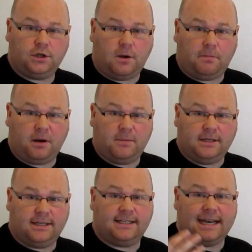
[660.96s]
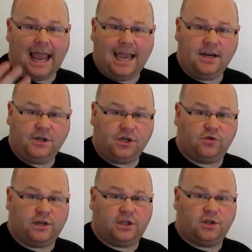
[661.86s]
supplement, as an energy
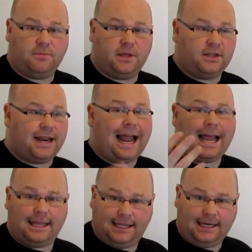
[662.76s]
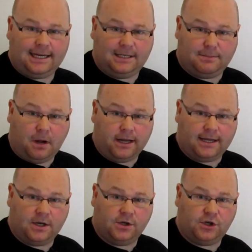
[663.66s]
drink, something that athletes might
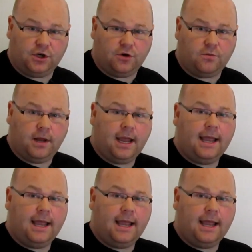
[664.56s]
consume,